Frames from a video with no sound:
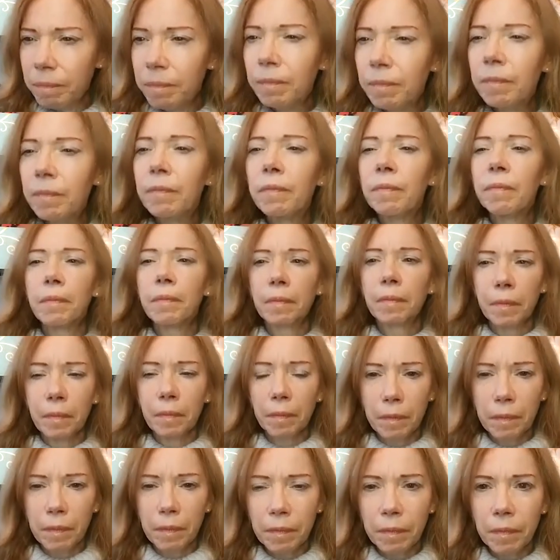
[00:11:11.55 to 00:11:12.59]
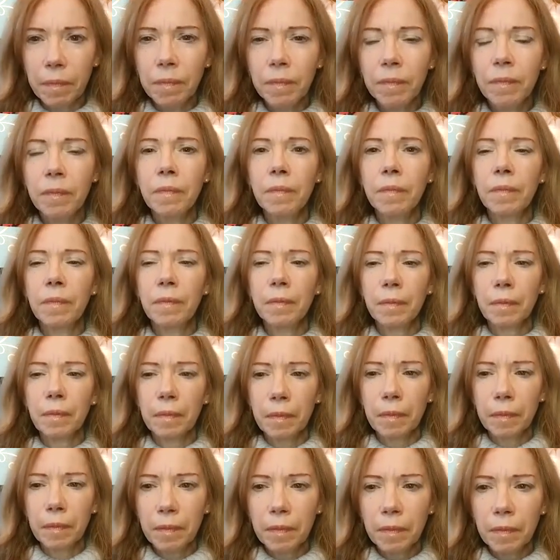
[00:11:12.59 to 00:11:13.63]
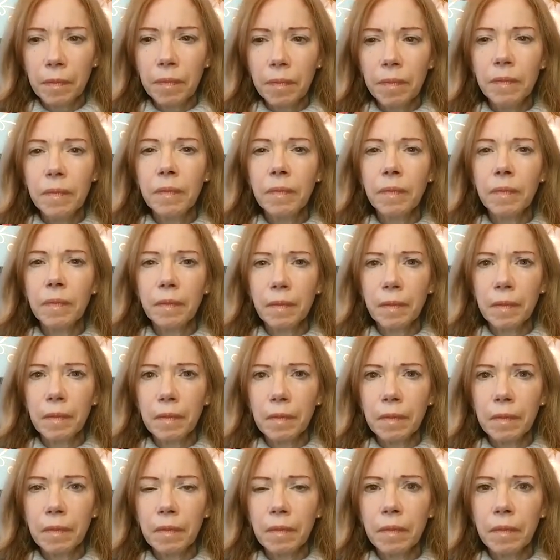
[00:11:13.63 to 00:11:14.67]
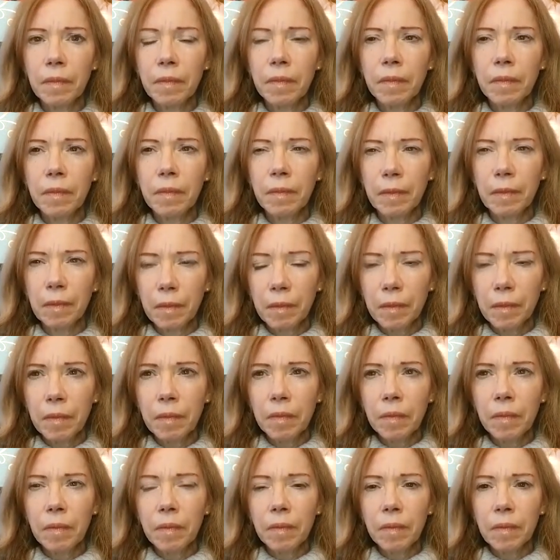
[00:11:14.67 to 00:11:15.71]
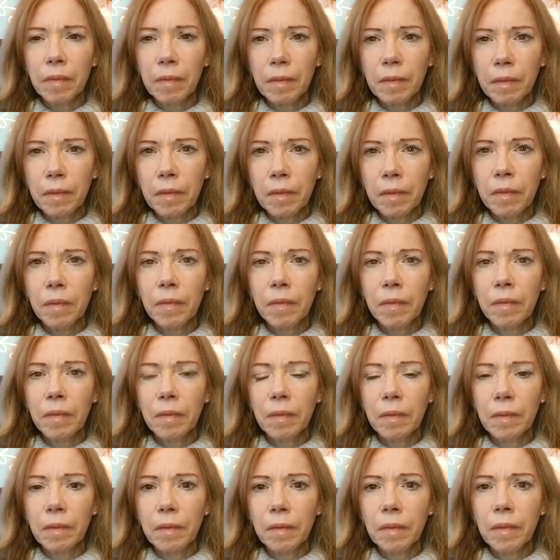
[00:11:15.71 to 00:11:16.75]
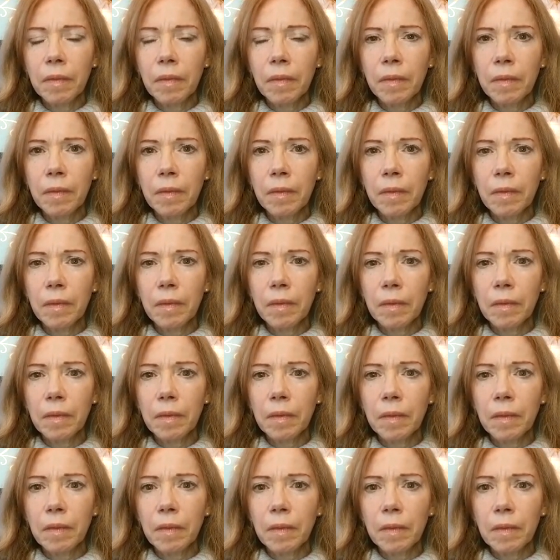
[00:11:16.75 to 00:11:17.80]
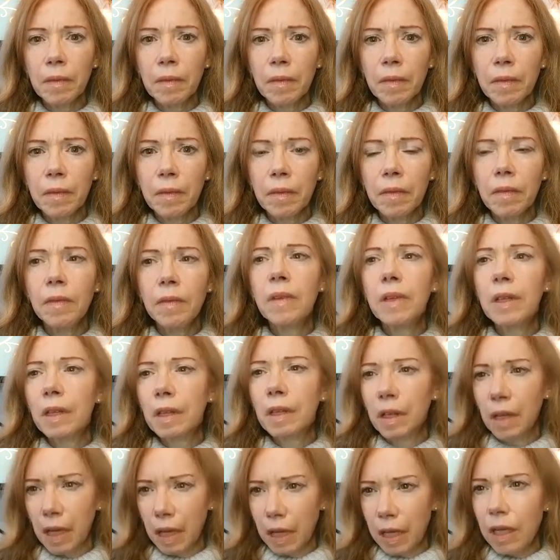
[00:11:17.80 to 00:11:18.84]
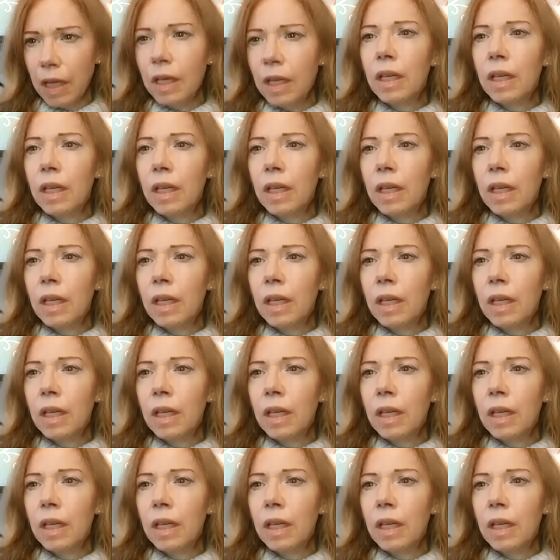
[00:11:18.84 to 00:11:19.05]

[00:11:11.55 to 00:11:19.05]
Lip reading: [no speech]